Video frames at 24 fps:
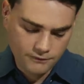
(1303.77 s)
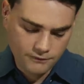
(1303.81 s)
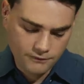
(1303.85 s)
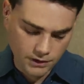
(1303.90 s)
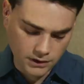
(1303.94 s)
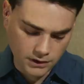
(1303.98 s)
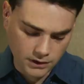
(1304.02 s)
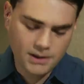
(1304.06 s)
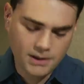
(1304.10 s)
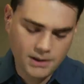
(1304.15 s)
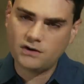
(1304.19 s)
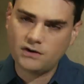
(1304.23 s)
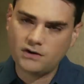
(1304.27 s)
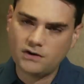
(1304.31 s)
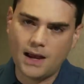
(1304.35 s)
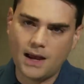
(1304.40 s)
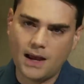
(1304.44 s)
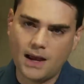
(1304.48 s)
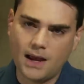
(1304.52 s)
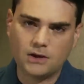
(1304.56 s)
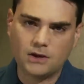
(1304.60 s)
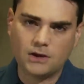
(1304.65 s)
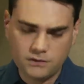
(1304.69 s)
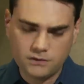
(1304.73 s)
For a limited
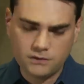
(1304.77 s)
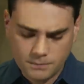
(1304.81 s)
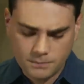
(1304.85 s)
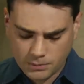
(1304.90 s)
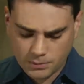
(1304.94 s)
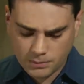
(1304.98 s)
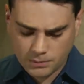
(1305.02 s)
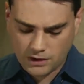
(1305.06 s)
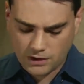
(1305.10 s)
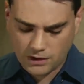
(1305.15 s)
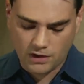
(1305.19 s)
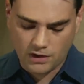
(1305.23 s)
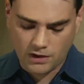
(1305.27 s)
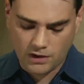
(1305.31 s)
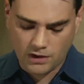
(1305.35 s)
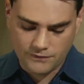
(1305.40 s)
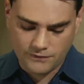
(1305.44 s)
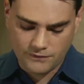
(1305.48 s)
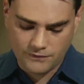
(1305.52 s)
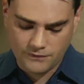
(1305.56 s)
time, get twenty percent off